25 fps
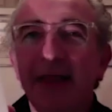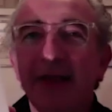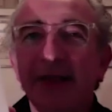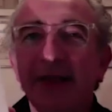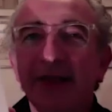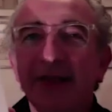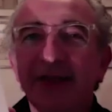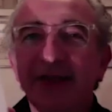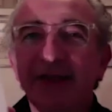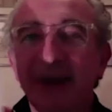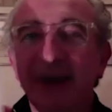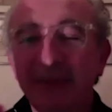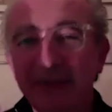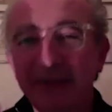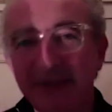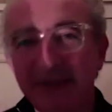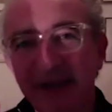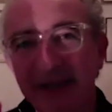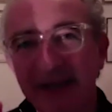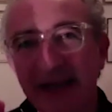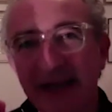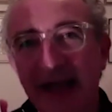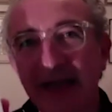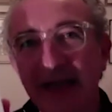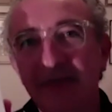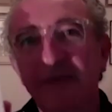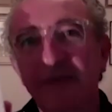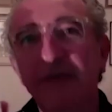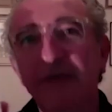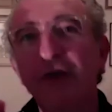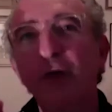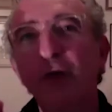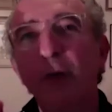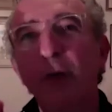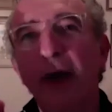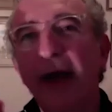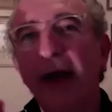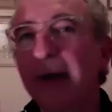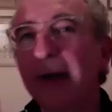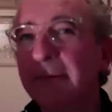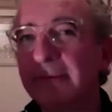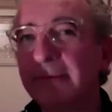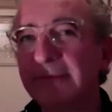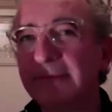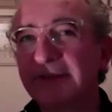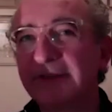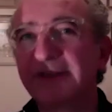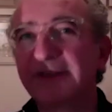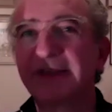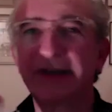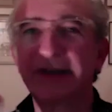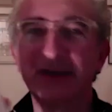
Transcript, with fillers: Somerset had two M's.